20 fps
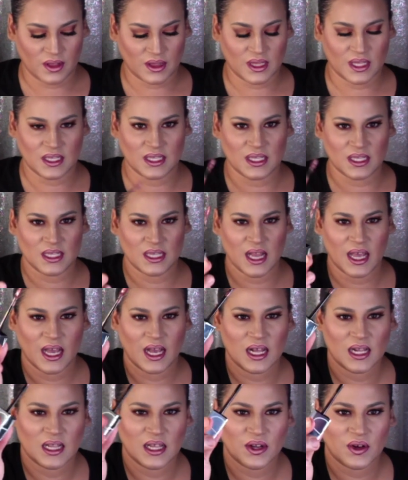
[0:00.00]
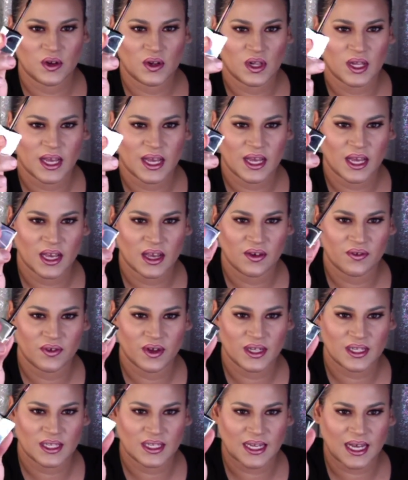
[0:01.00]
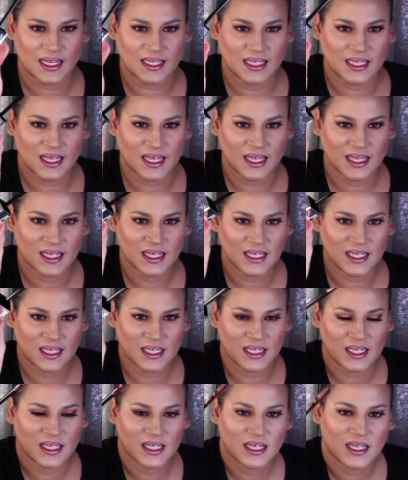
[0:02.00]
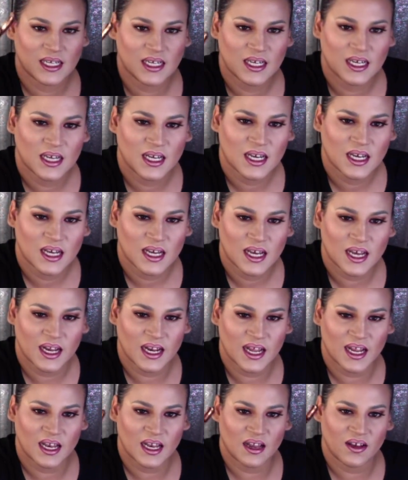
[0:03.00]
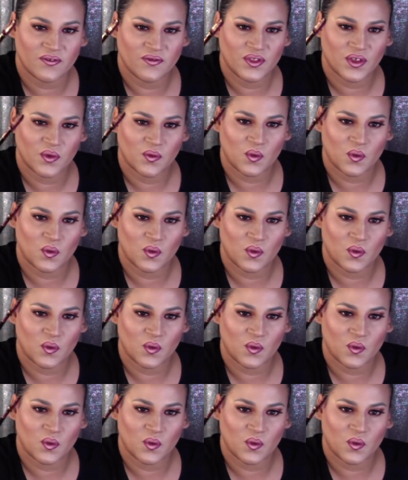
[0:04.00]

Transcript: This is like a little like iridescent And I love the